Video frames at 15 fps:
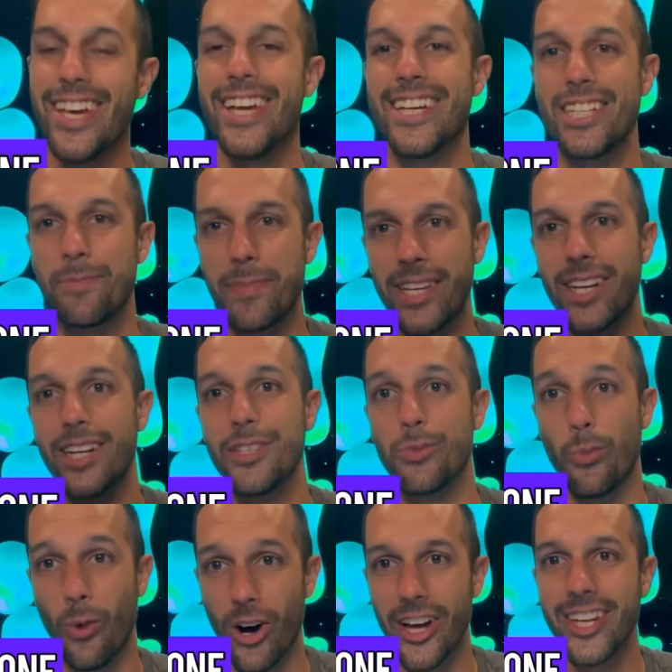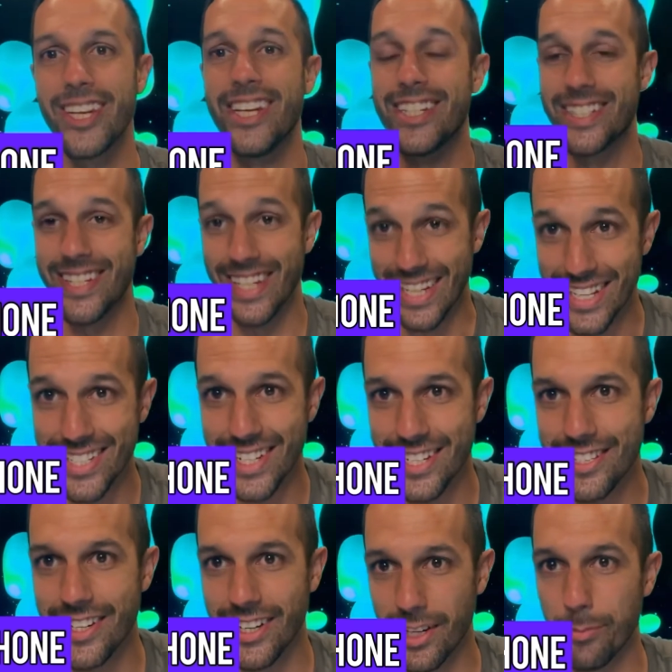is because 1, it is the easiest
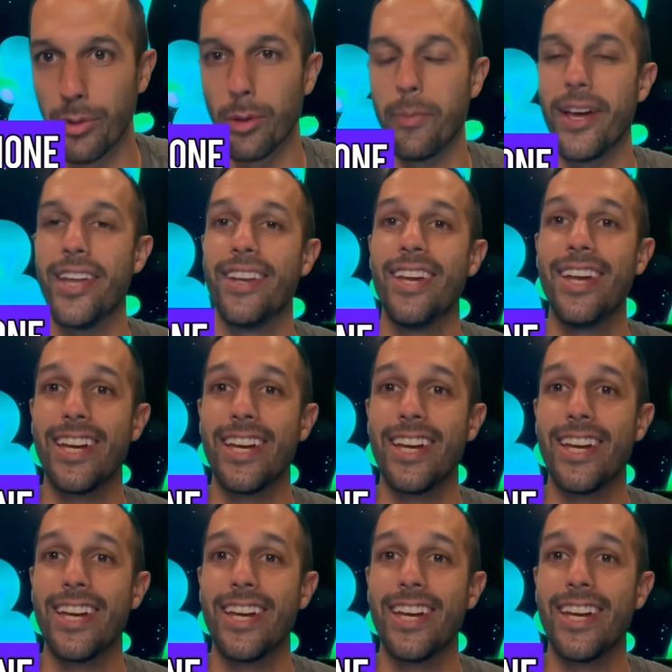to implement,